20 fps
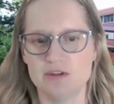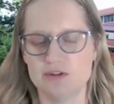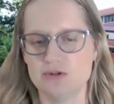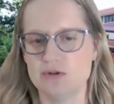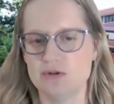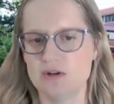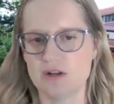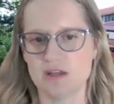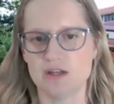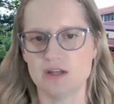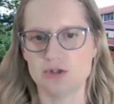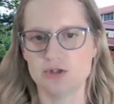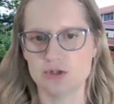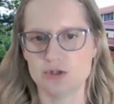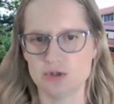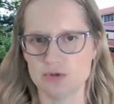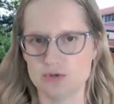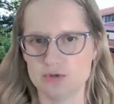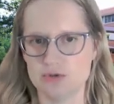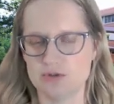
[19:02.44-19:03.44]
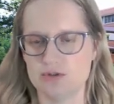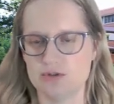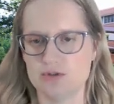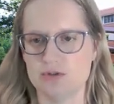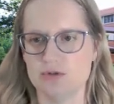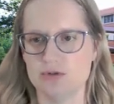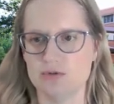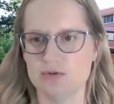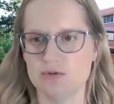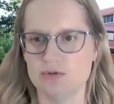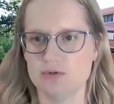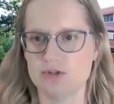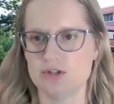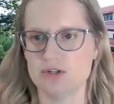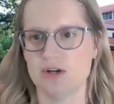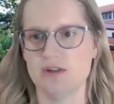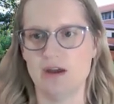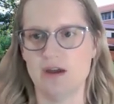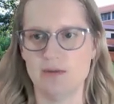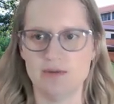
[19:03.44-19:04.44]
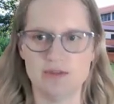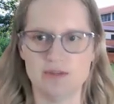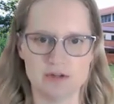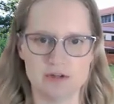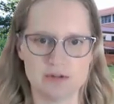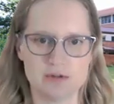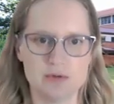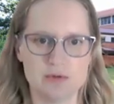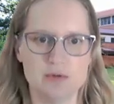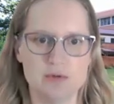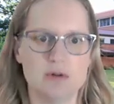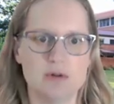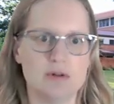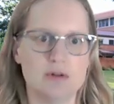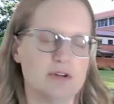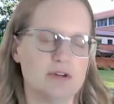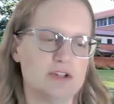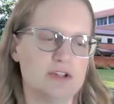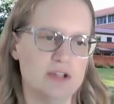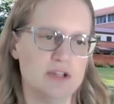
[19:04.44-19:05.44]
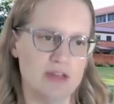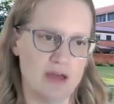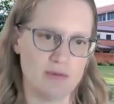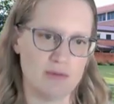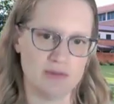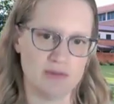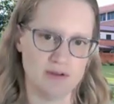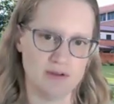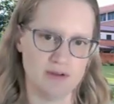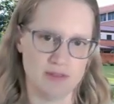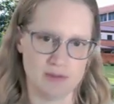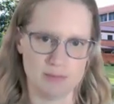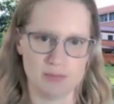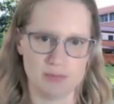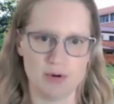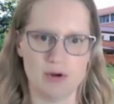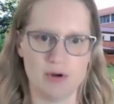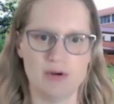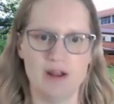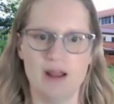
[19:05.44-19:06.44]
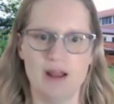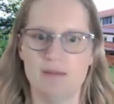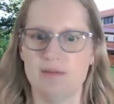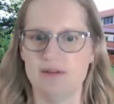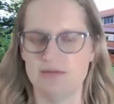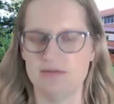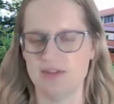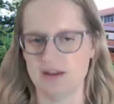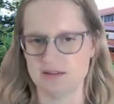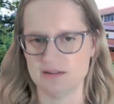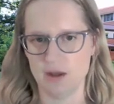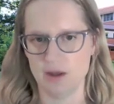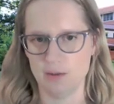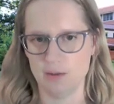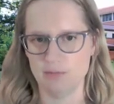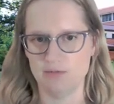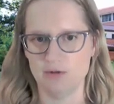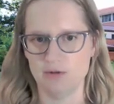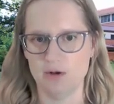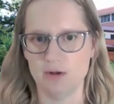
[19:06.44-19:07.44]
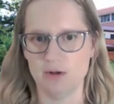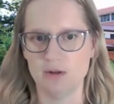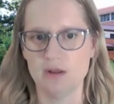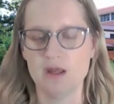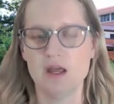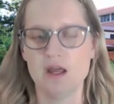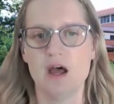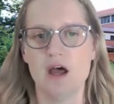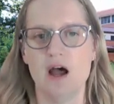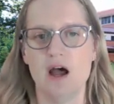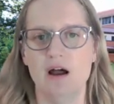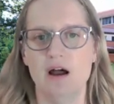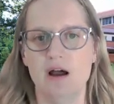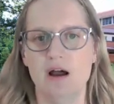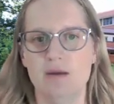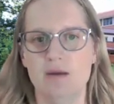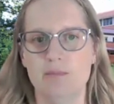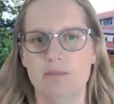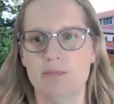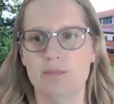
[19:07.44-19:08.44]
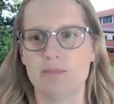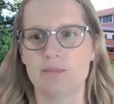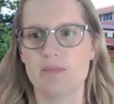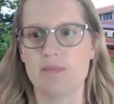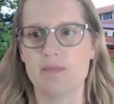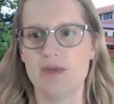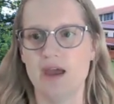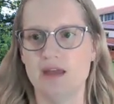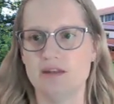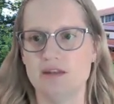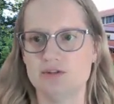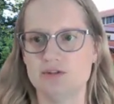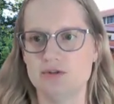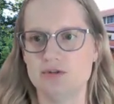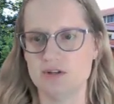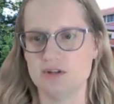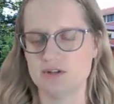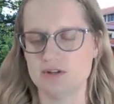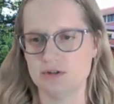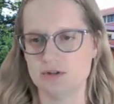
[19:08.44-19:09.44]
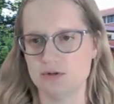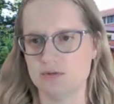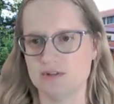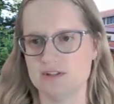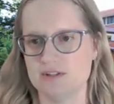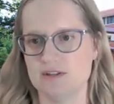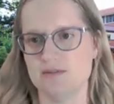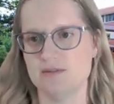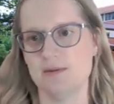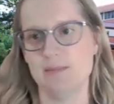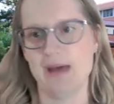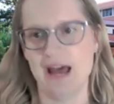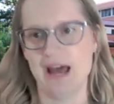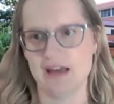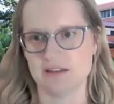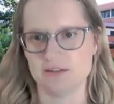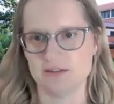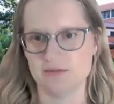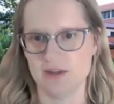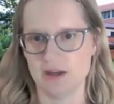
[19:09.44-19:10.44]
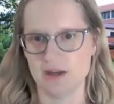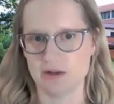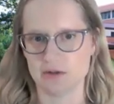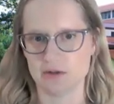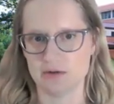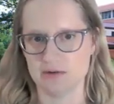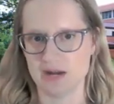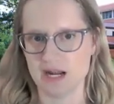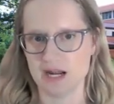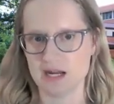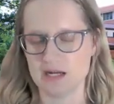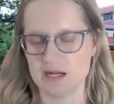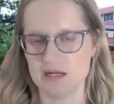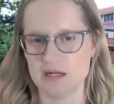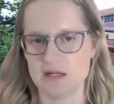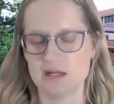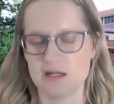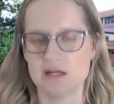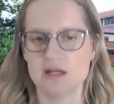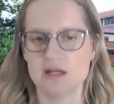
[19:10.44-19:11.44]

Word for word: student can choose to share that with their school or share that with another program if that's helpful. And students do receive a pass-fail grade.